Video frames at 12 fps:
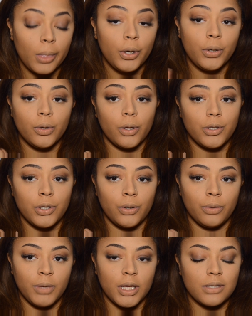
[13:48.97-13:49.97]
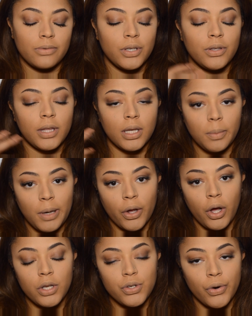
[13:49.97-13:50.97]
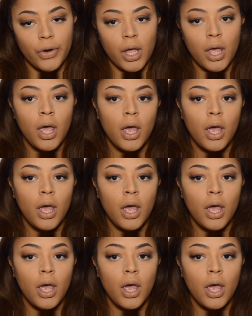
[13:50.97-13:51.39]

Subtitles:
cooler tone. Because when you think about contouring,